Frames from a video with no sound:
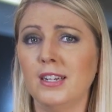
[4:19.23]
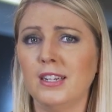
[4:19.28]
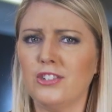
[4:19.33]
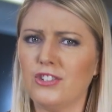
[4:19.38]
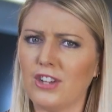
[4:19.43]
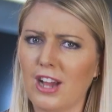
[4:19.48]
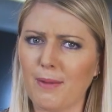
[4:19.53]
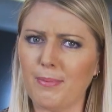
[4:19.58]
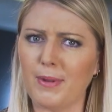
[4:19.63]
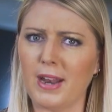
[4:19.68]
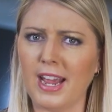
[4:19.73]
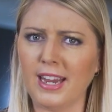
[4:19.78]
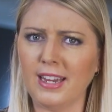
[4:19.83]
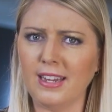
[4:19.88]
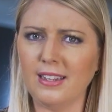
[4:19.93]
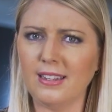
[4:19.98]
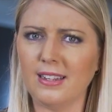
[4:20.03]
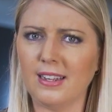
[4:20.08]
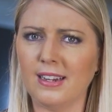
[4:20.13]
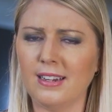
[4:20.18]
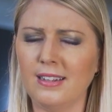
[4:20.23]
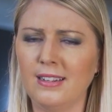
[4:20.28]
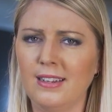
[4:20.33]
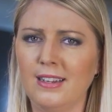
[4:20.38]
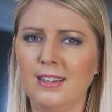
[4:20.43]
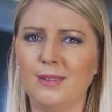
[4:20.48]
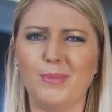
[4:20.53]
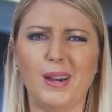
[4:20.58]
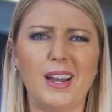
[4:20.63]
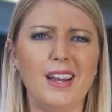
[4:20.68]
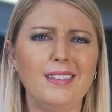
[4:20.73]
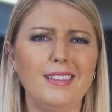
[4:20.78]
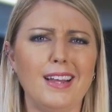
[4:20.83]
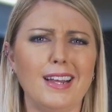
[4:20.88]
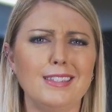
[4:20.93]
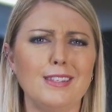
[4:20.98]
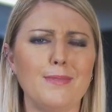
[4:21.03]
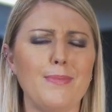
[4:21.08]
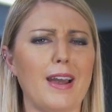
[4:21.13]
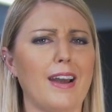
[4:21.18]
sharp and angular, but
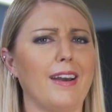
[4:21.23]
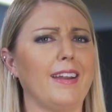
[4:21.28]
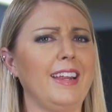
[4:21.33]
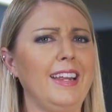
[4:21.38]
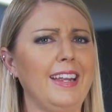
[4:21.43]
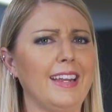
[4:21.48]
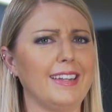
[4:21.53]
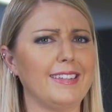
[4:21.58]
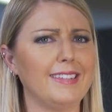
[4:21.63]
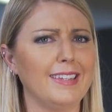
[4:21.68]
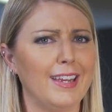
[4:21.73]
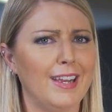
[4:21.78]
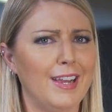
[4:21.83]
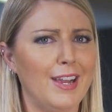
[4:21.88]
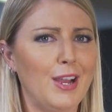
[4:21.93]
that's about it.